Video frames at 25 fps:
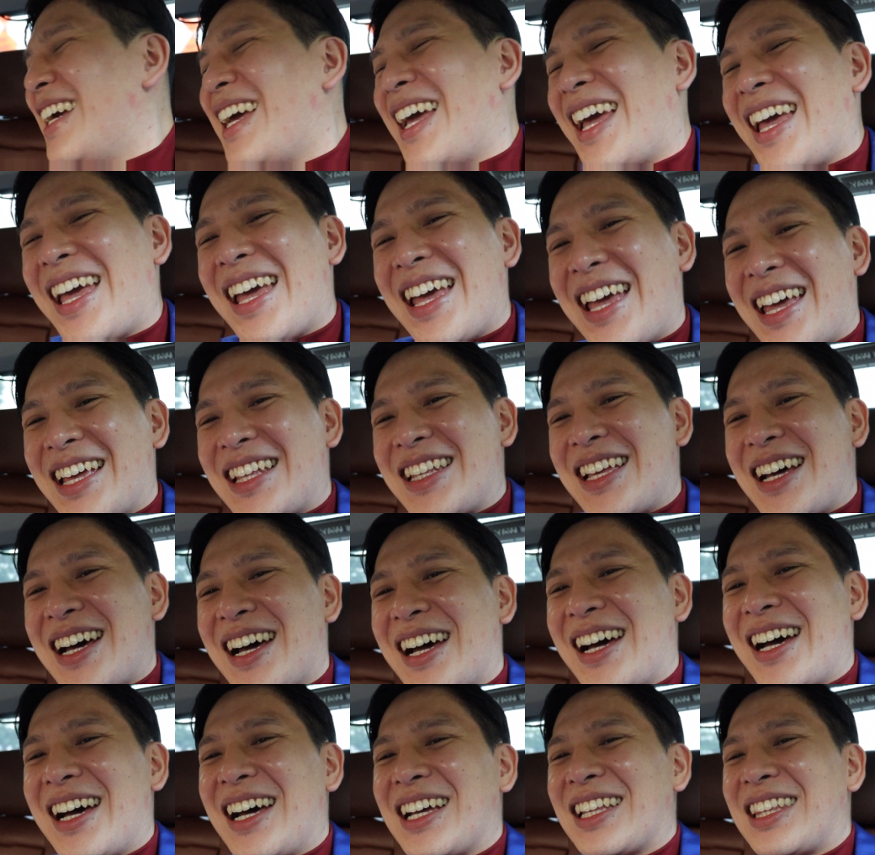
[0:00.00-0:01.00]
and
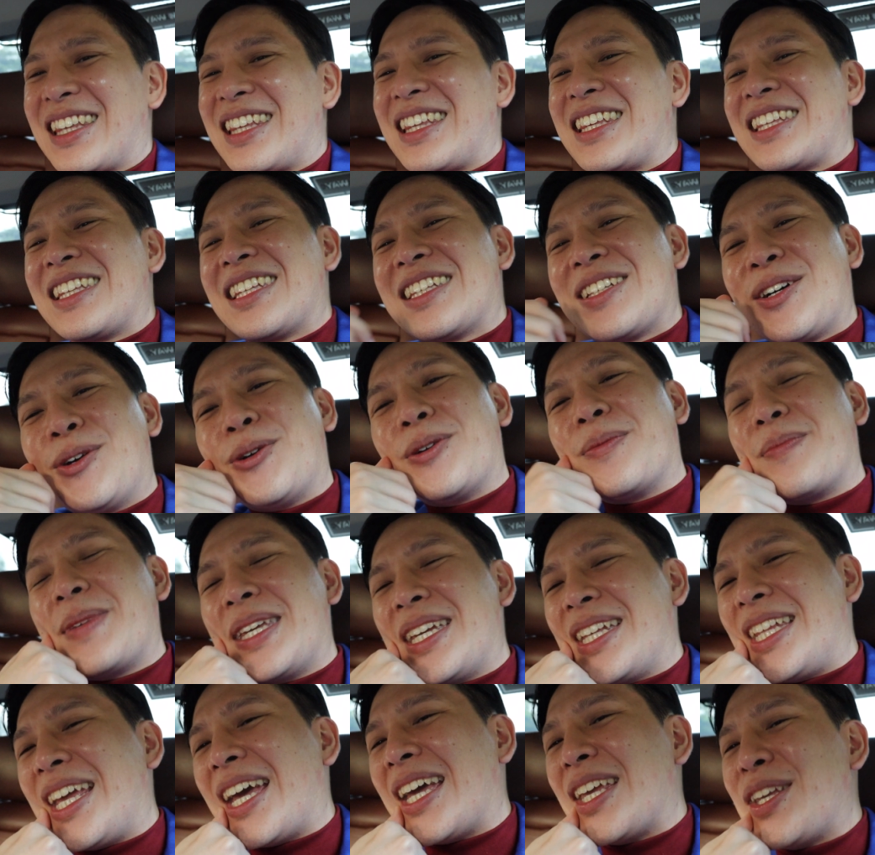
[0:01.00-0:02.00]
told
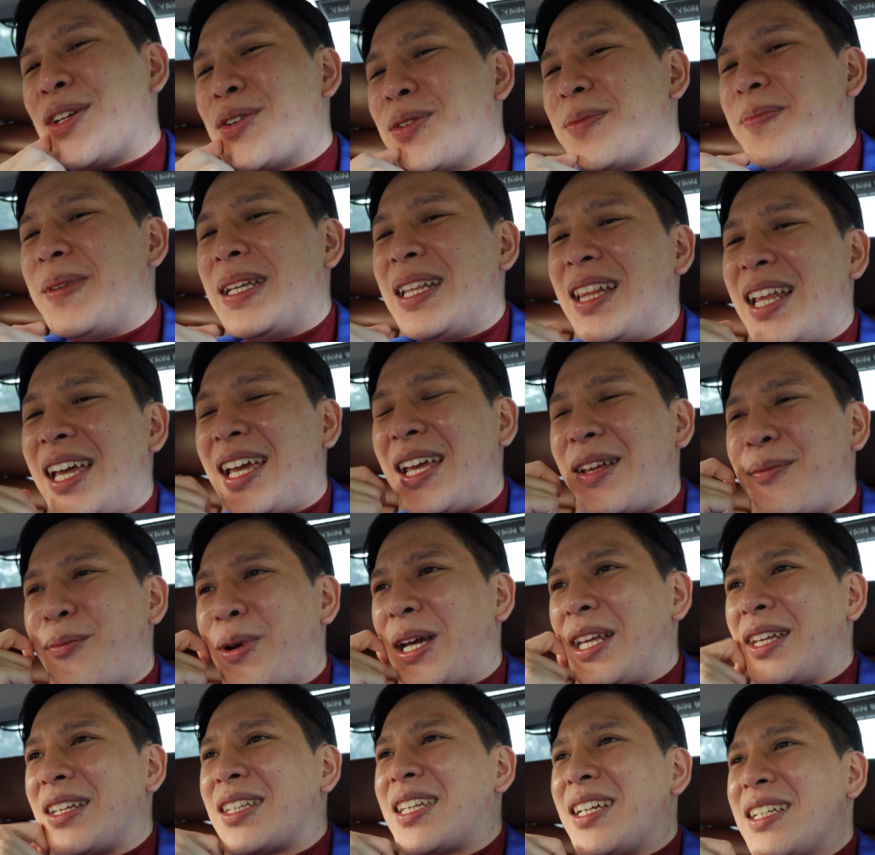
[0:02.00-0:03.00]
me that he would be late,
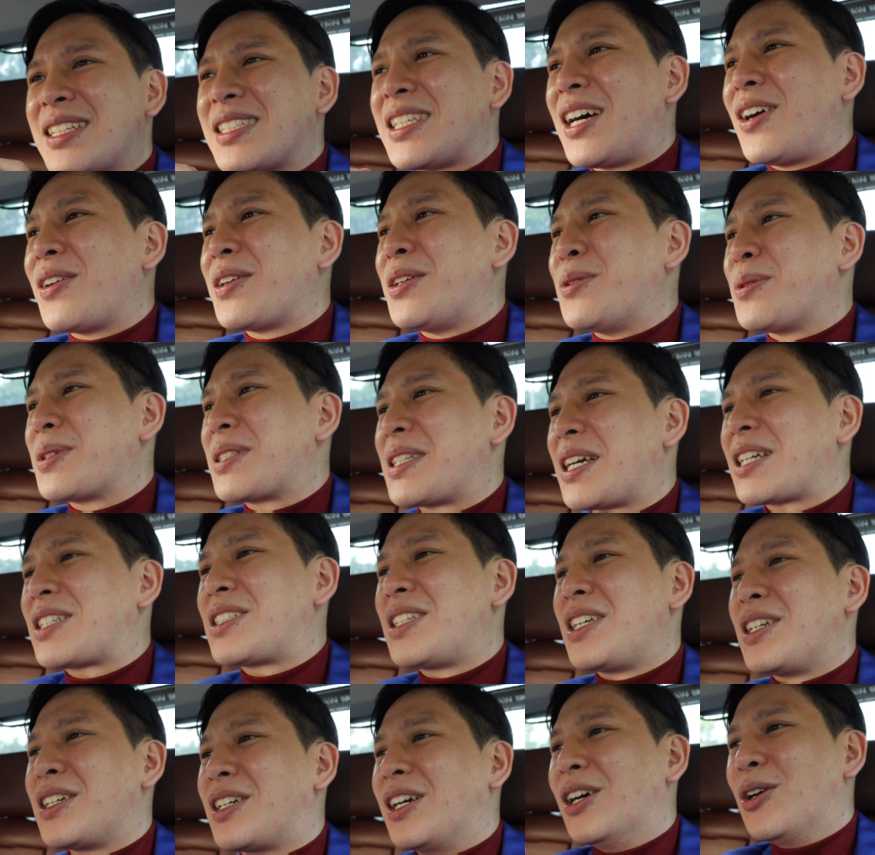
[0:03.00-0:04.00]
but it turns out he was
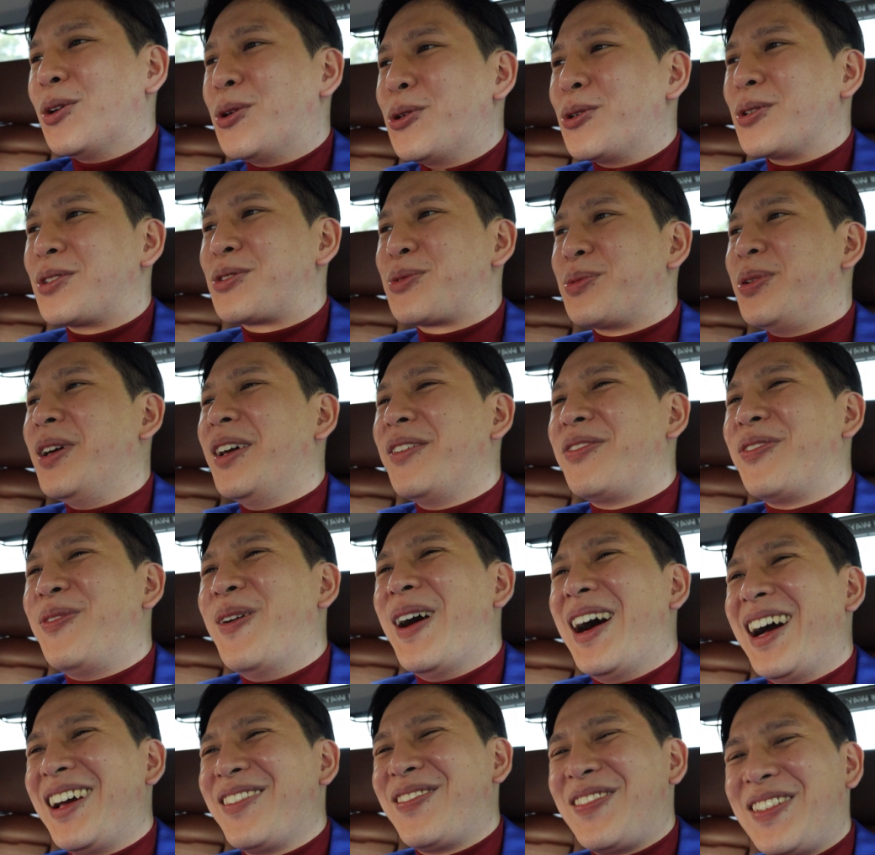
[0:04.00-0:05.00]
actually in cahoots
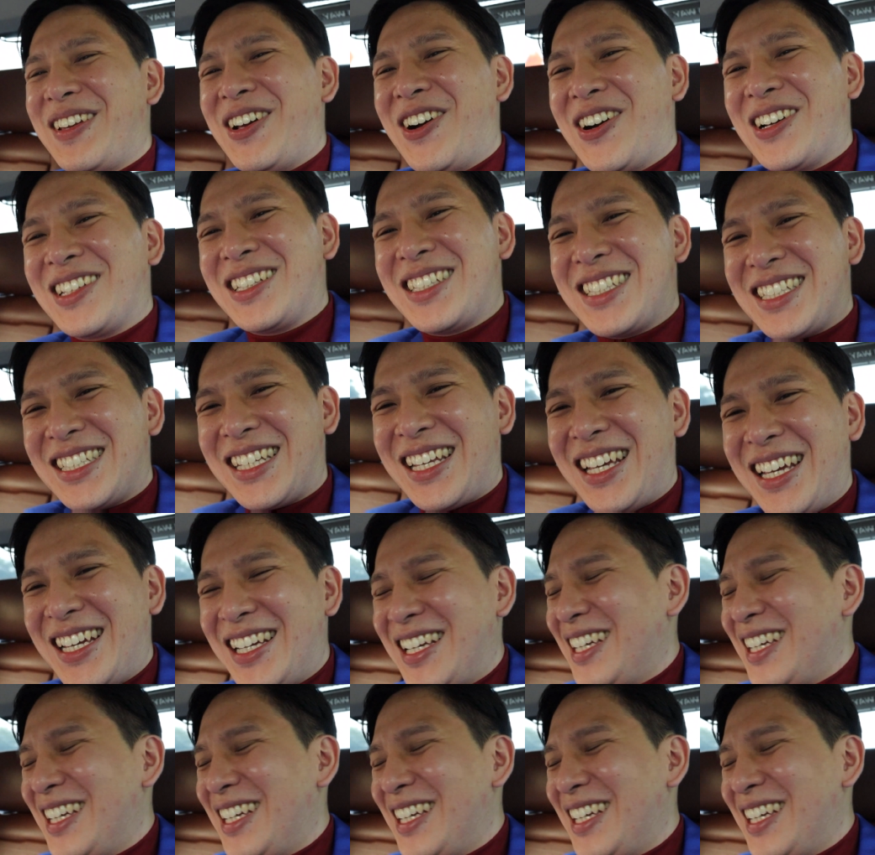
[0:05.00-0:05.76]
with my fiance.